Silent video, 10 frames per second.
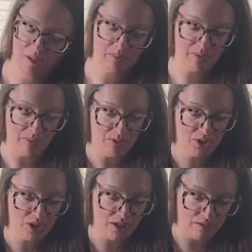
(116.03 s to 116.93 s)
a
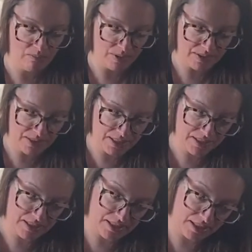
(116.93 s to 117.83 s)
promotion once this
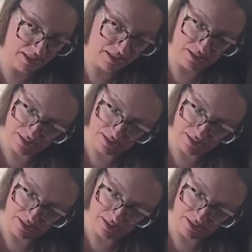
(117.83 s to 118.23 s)
is done and